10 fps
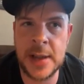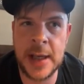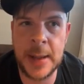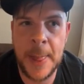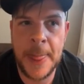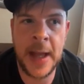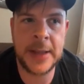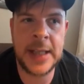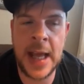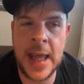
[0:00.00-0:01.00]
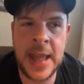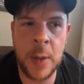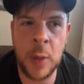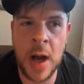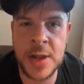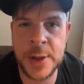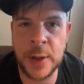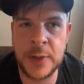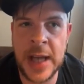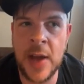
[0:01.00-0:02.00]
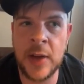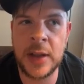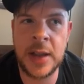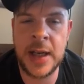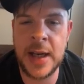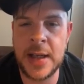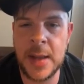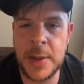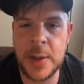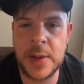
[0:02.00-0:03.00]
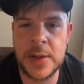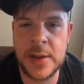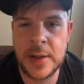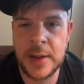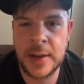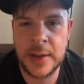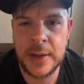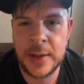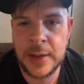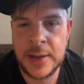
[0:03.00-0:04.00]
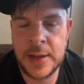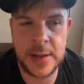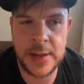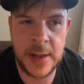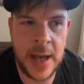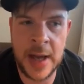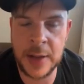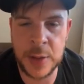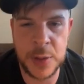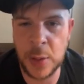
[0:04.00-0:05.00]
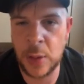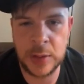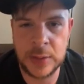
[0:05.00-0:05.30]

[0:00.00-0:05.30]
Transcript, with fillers: Like that ta- that roster of talent in AEW is mm. just out of control.